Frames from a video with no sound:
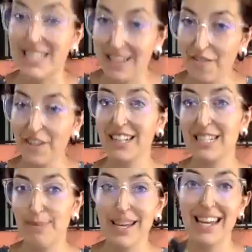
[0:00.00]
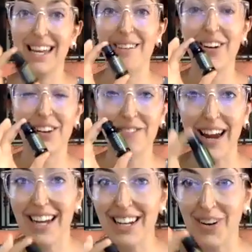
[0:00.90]
Specifically speaking about
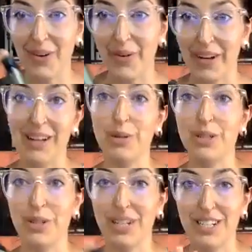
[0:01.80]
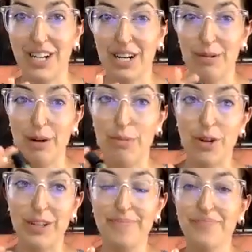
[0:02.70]
oregano oil, which we're going to talk about
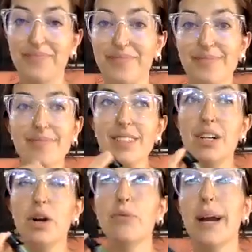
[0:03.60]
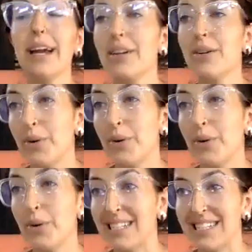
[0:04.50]
more, oregano
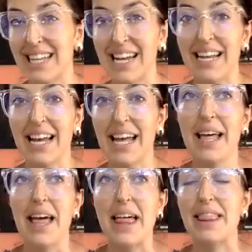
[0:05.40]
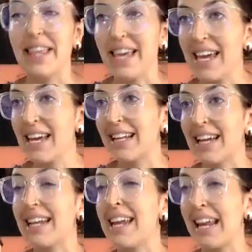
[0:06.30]
oil is like
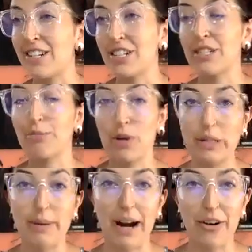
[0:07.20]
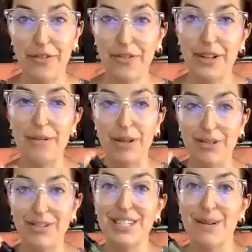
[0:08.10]
nature's most powerful
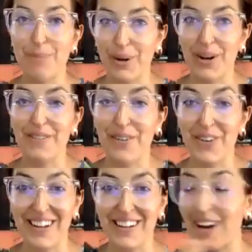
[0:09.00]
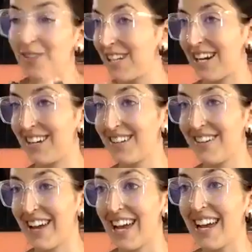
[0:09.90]
immune supportive oil out there,
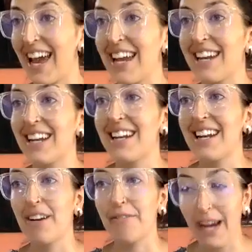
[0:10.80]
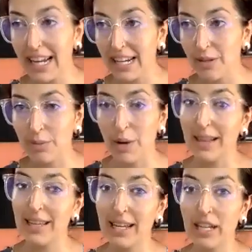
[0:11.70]
okay? And oregano is
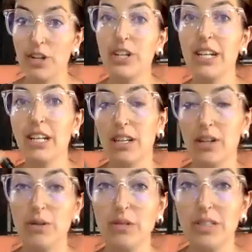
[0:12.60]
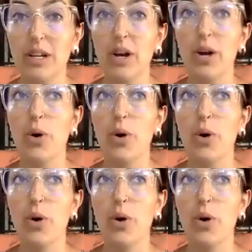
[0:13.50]
one that you're going to use